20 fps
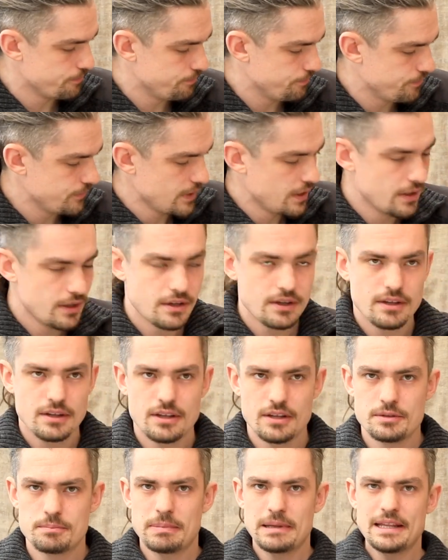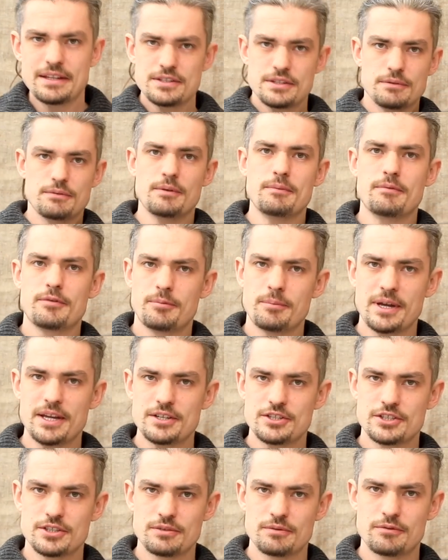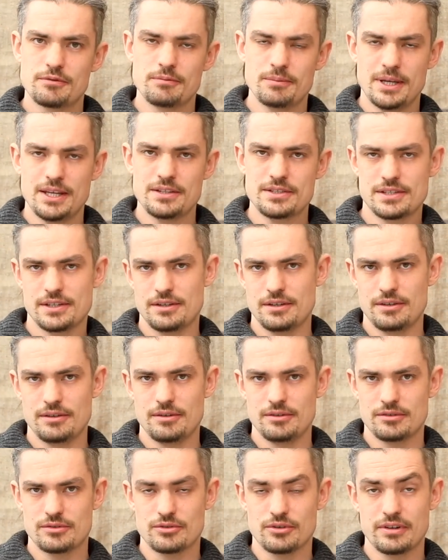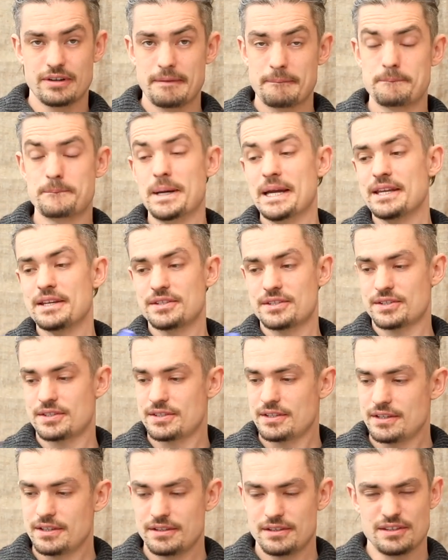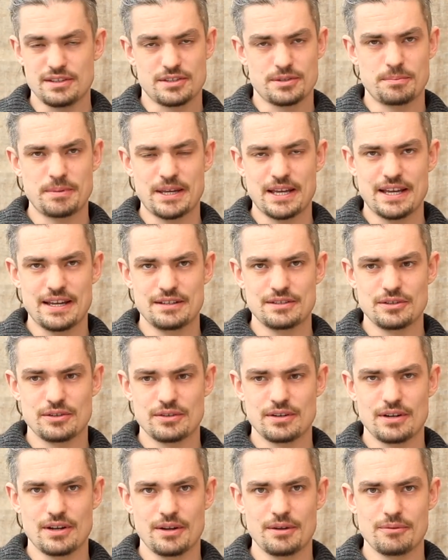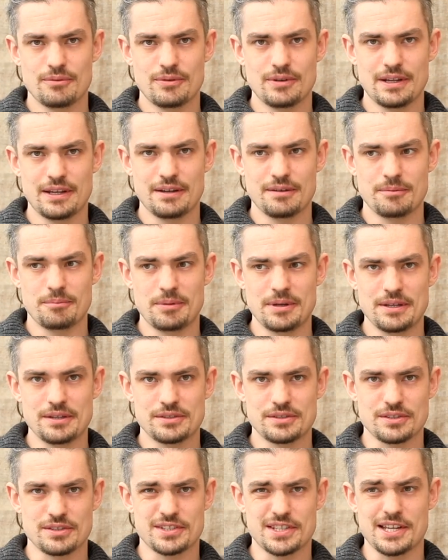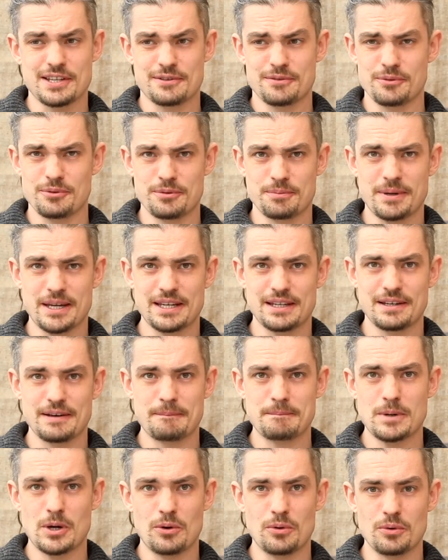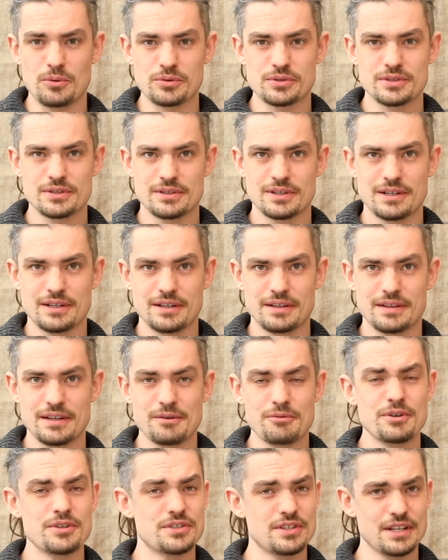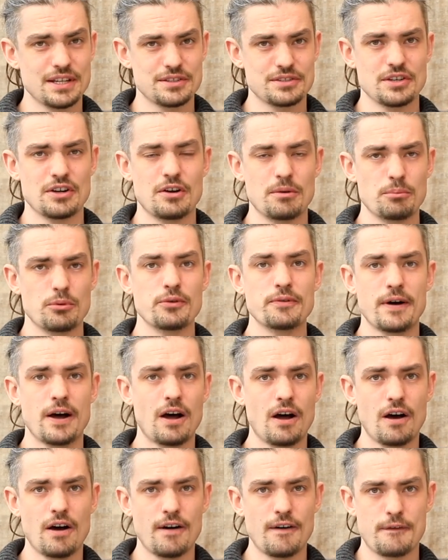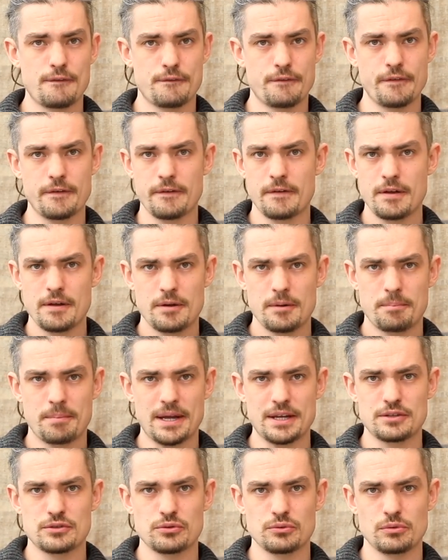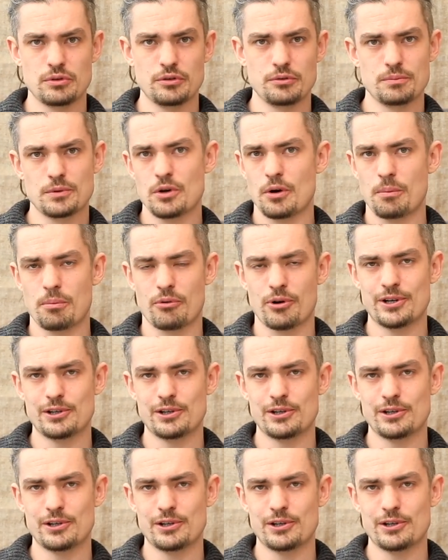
there's plenty of information for me to try and base this spearhead on, and hopefully I'll be successful with making a mould. There is an example of half a basal loop copper